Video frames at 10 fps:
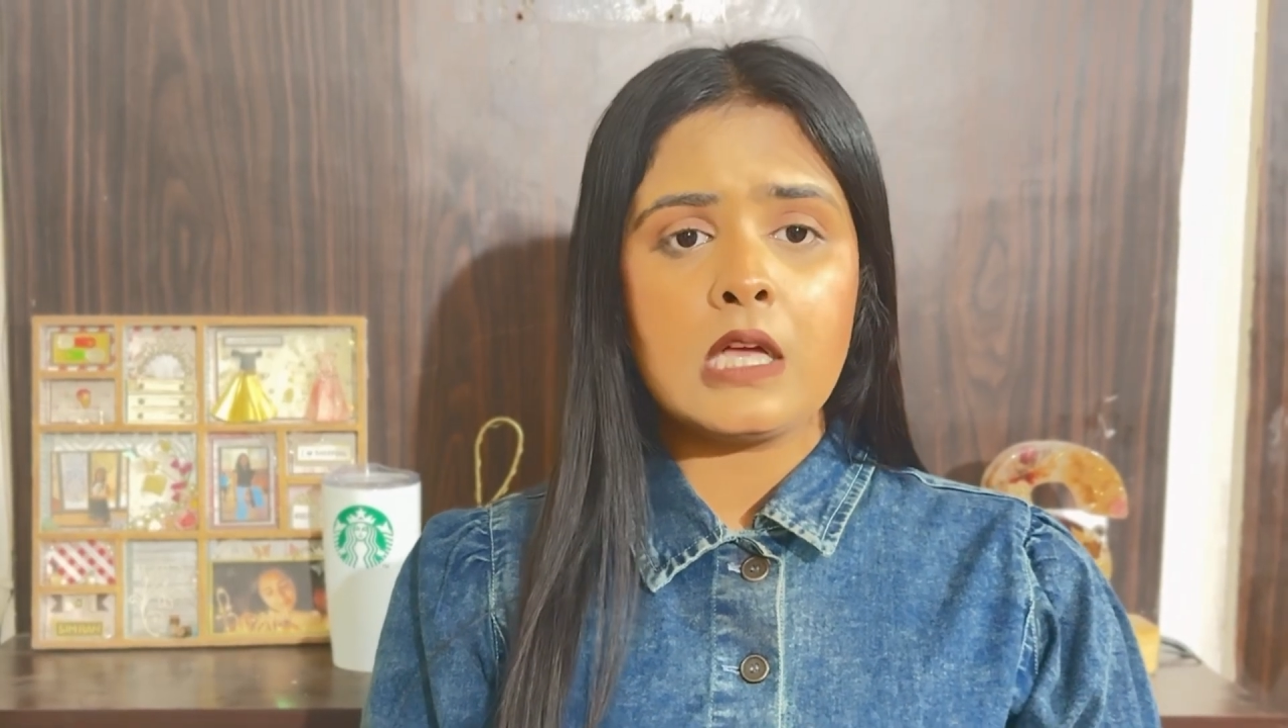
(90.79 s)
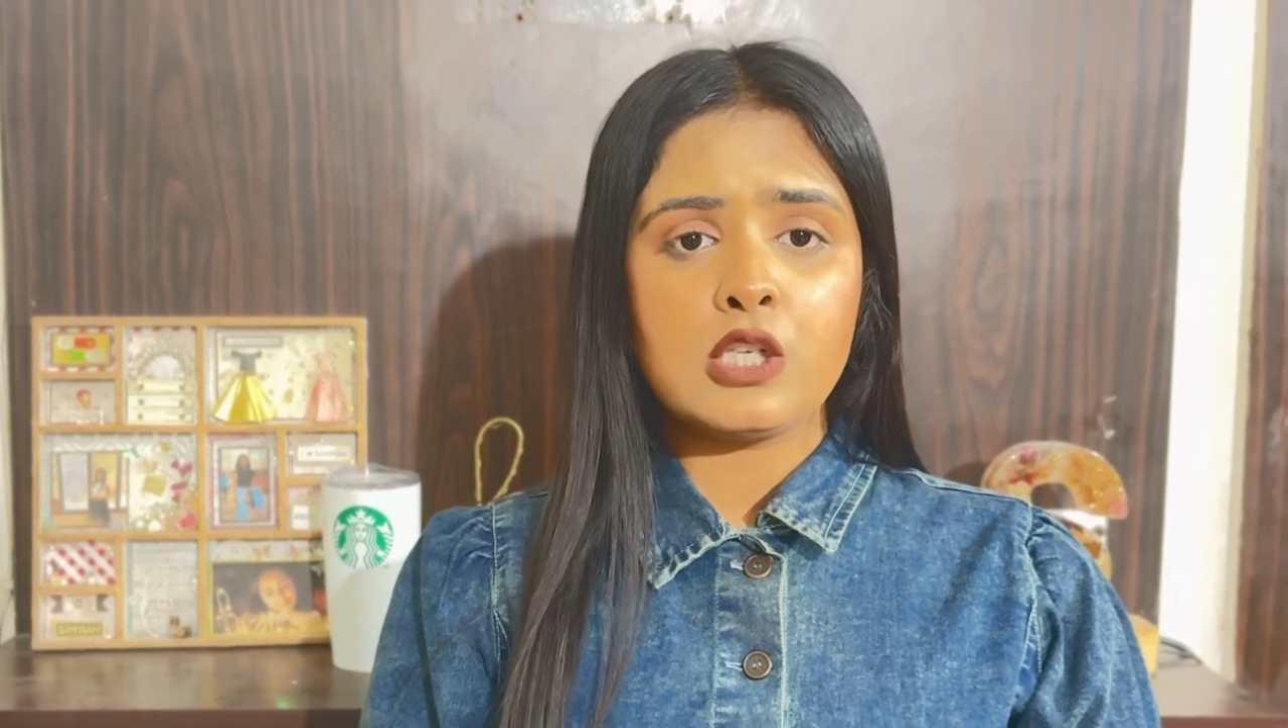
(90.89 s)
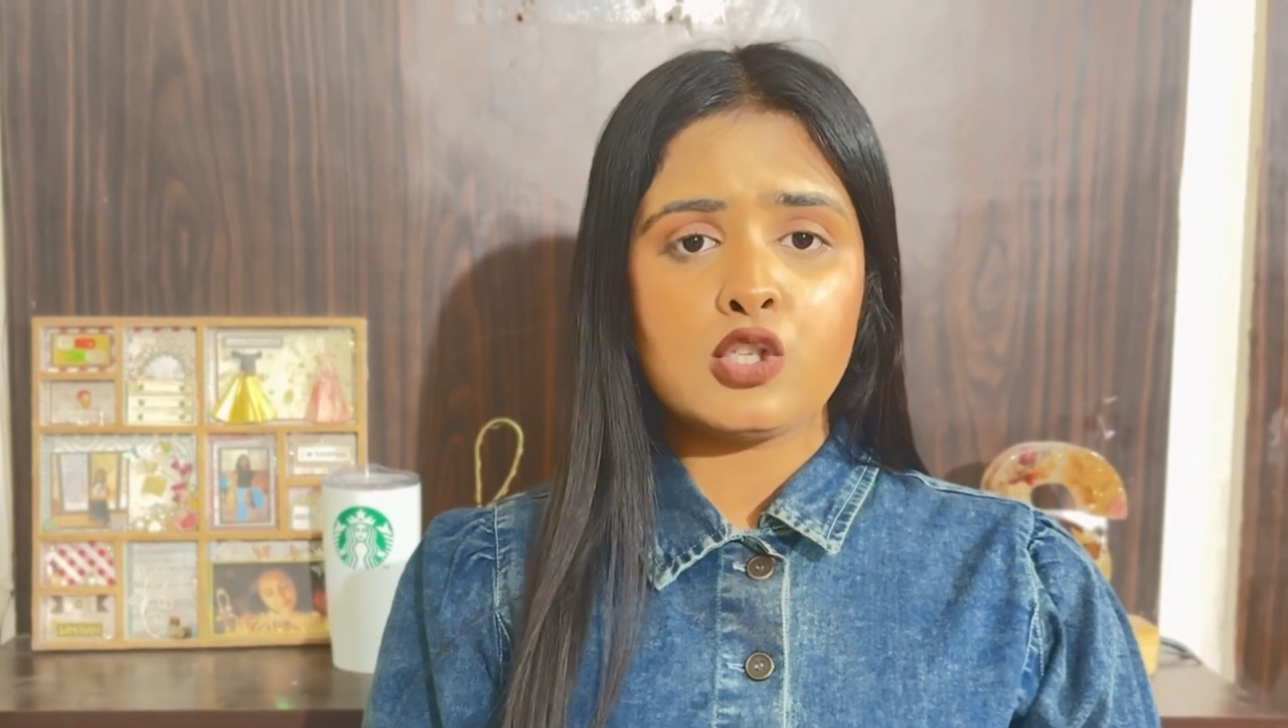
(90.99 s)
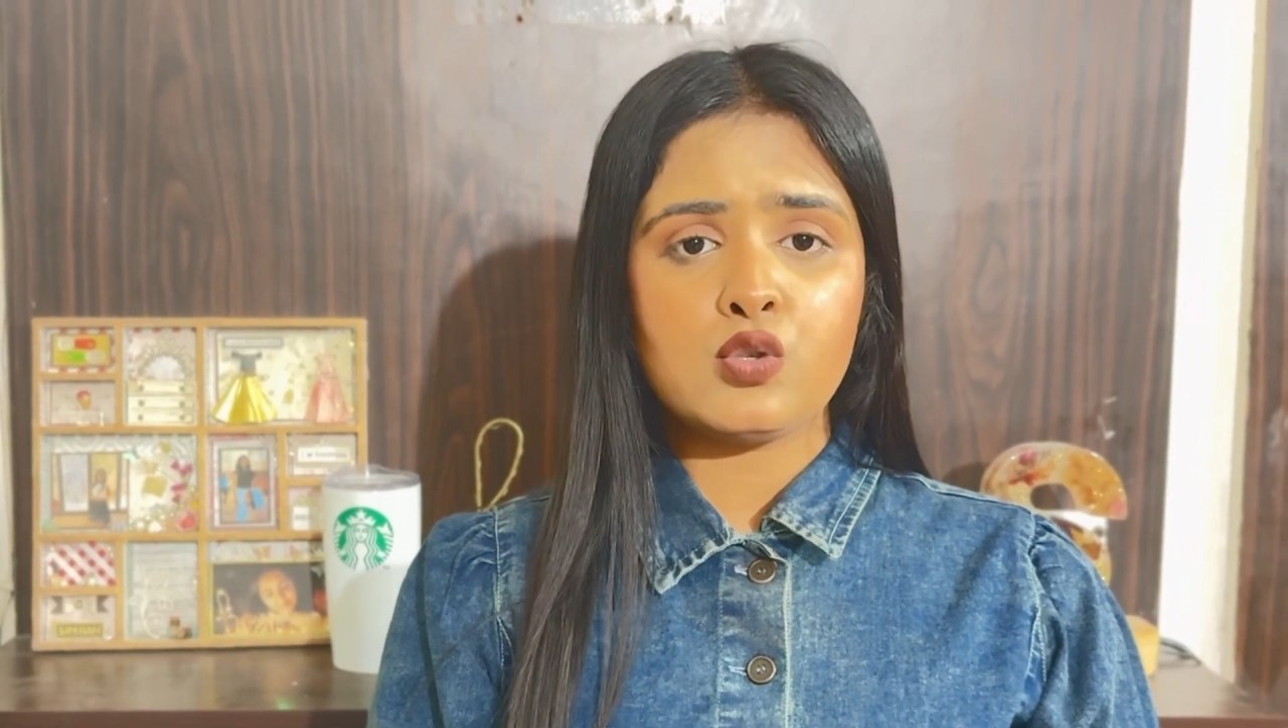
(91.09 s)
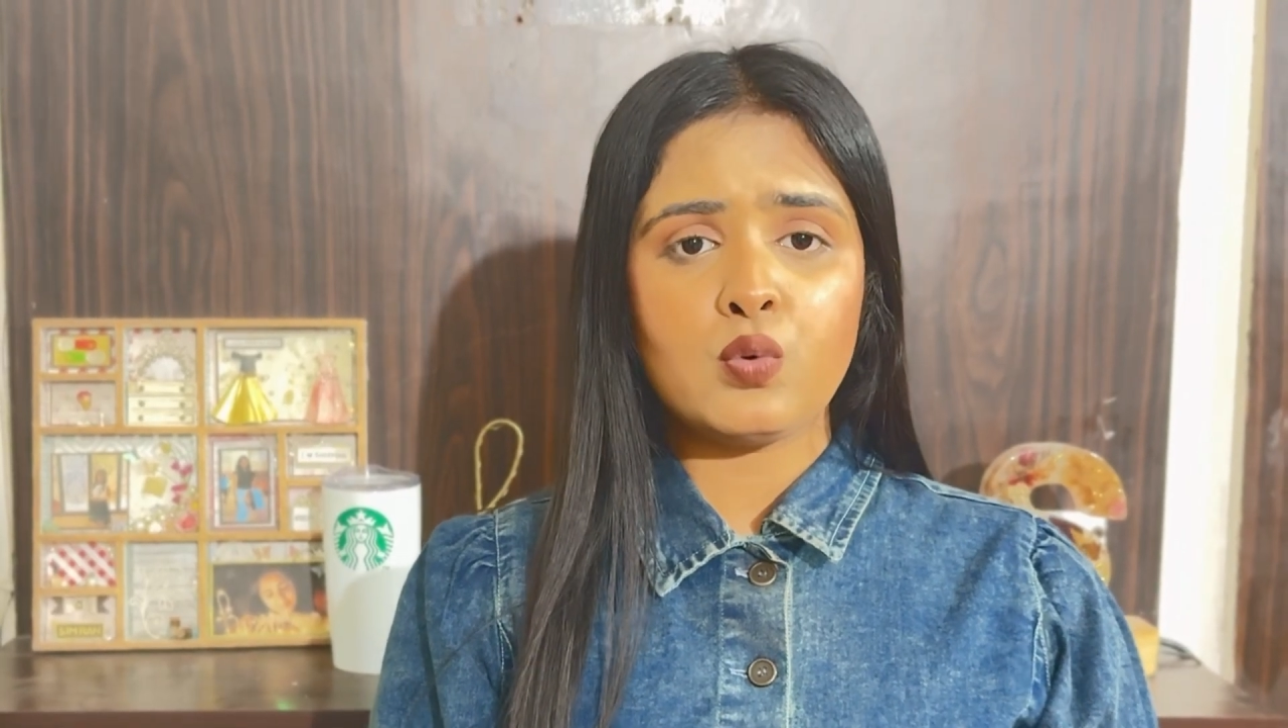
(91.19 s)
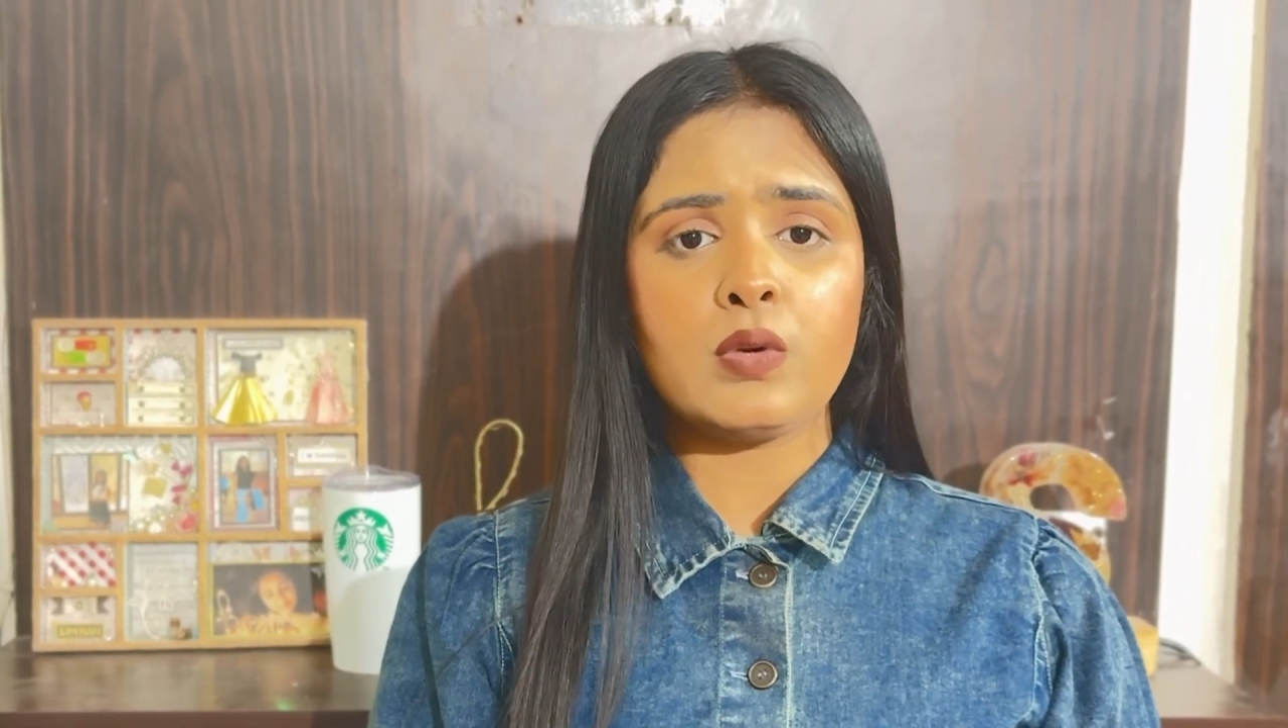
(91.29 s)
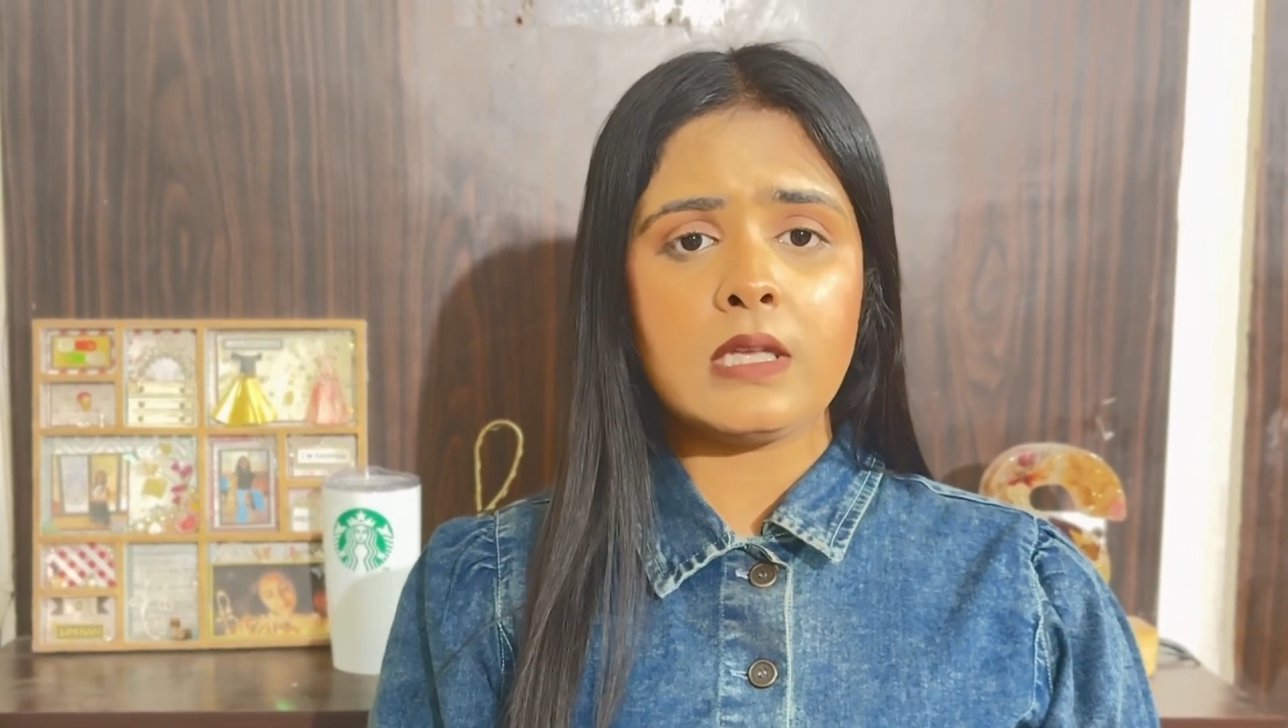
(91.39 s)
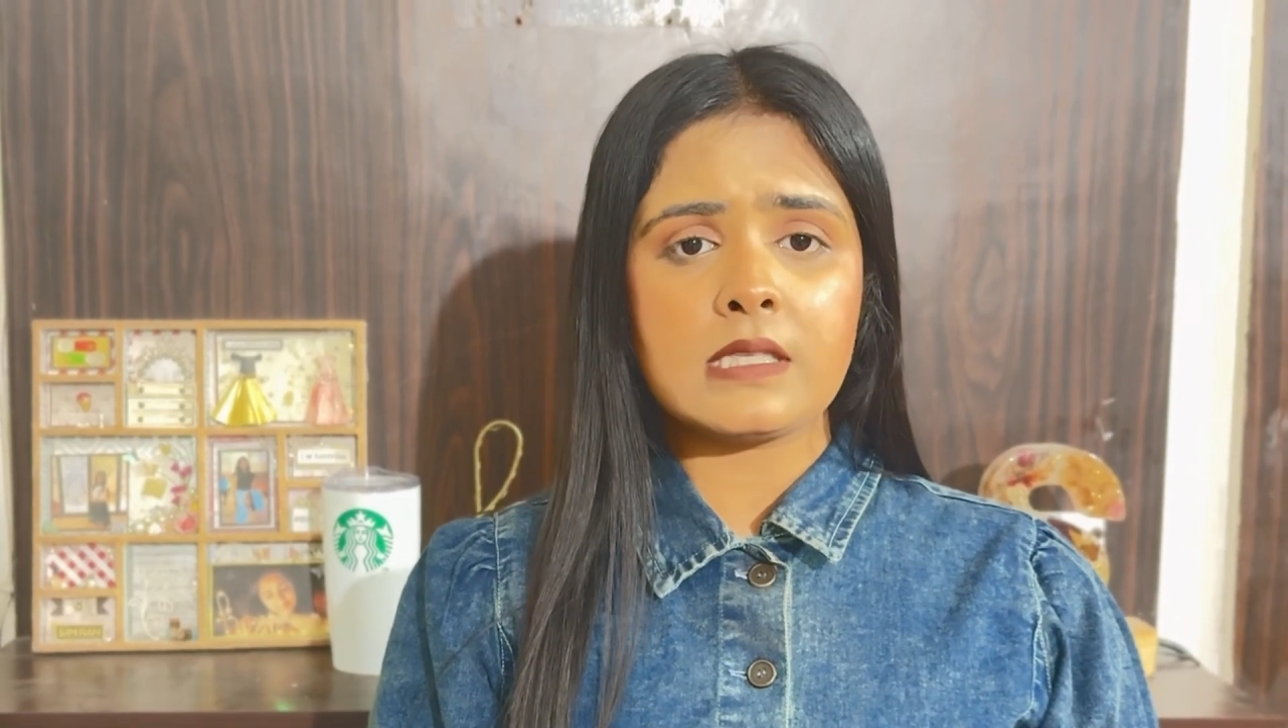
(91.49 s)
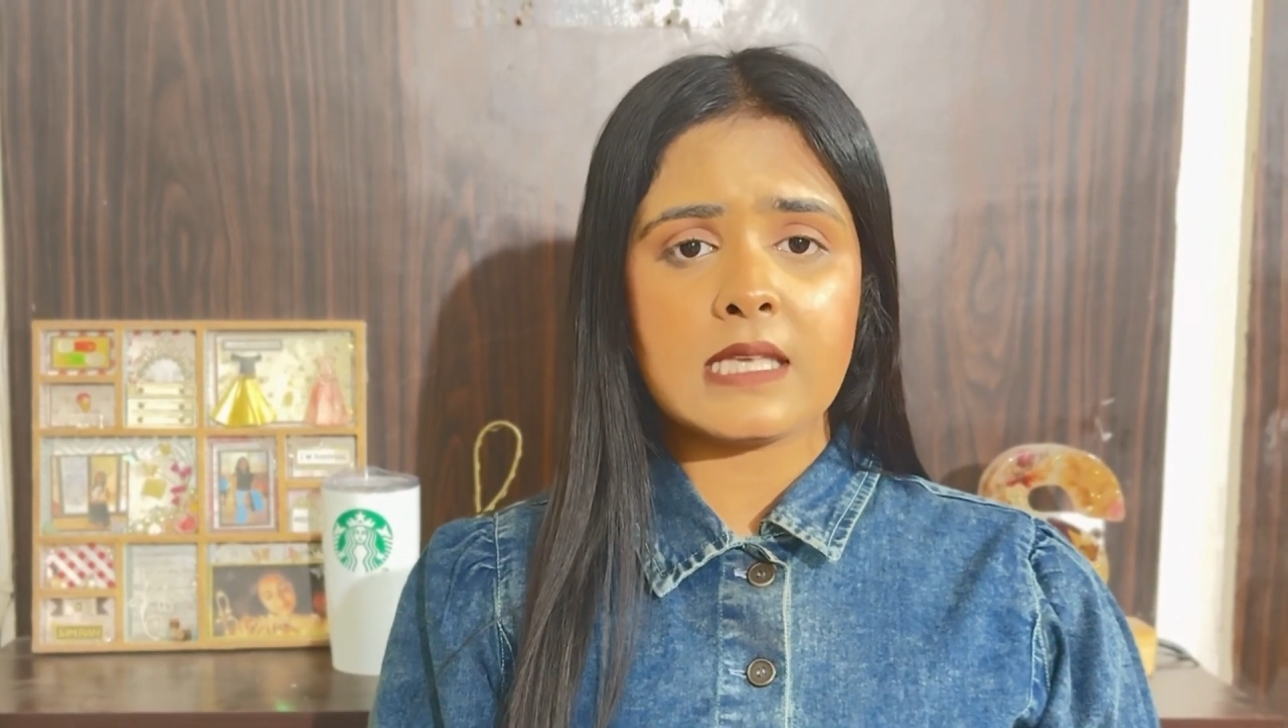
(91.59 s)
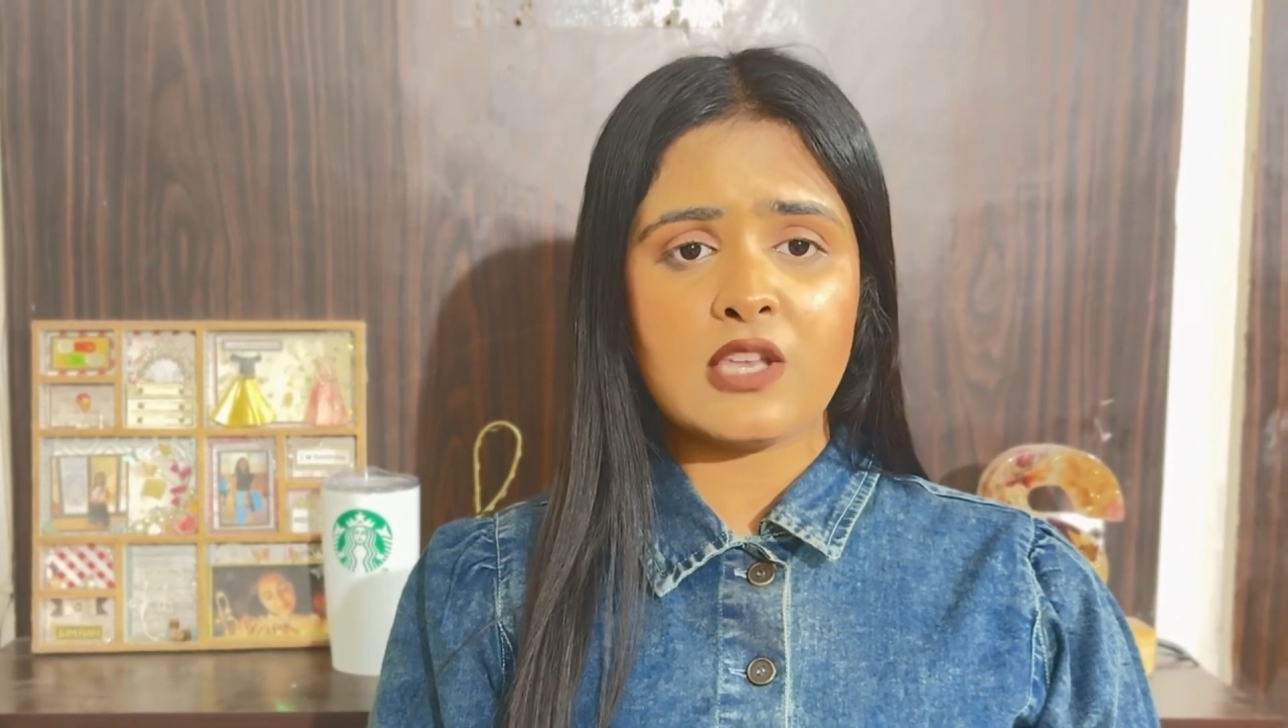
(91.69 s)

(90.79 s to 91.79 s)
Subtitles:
students